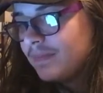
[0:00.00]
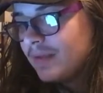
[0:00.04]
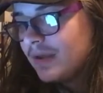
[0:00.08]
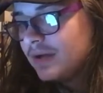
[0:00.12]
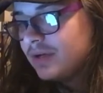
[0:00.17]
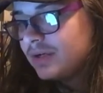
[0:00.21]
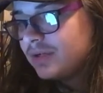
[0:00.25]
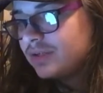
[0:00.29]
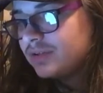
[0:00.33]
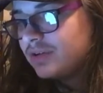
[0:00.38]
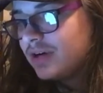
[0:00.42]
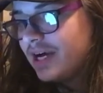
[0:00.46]

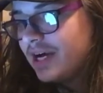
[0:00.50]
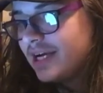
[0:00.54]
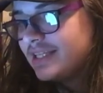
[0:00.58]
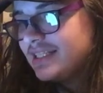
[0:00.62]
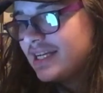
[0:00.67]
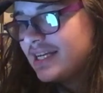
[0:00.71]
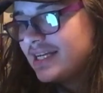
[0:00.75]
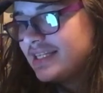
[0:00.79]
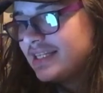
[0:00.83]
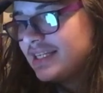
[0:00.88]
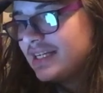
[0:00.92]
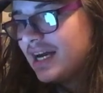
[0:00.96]
Cry
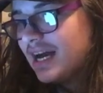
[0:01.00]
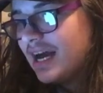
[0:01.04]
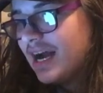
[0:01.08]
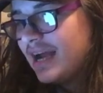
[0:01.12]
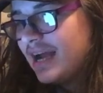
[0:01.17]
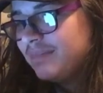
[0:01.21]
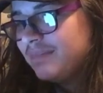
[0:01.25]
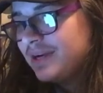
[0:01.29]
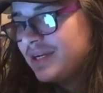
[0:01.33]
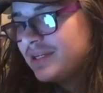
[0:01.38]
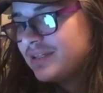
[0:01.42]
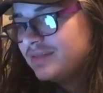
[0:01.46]
says in a
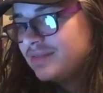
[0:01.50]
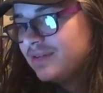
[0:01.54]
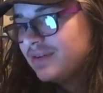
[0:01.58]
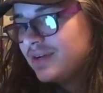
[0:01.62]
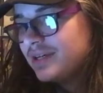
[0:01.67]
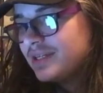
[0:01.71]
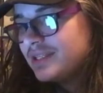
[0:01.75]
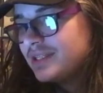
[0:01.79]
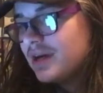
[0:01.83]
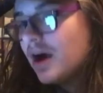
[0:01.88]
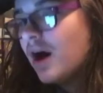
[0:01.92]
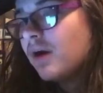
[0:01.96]
high-pitched
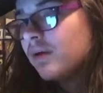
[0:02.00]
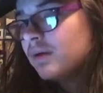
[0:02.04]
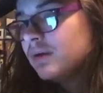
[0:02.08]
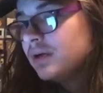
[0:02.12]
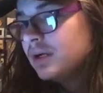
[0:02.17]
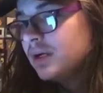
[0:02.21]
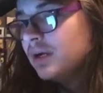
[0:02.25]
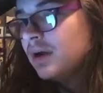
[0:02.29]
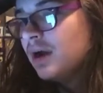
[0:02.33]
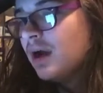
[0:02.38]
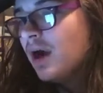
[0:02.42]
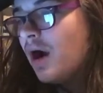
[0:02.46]
voice. Oh,
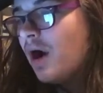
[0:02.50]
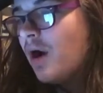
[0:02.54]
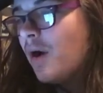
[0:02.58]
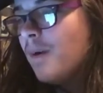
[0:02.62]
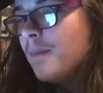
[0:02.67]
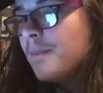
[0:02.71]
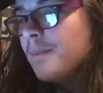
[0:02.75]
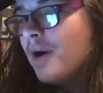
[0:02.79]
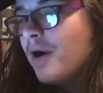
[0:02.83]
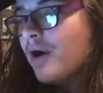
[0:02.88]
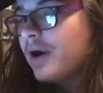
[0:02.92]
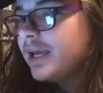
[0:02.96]

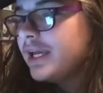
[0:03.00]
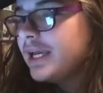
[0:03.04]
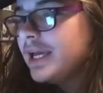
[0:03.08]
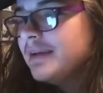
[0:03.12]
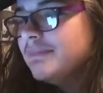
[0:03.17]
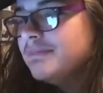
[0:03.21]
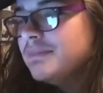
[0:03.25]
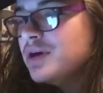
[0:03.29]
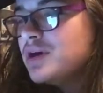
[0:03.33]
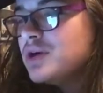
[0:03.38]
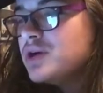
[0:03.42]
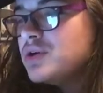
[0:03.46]
Marky
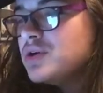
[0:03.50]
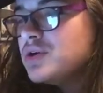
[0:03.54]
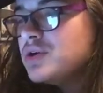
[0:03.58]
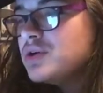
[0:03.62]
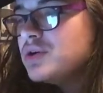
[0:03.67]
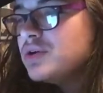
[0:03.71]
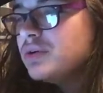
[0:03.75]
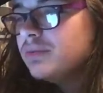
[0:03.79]
Moo.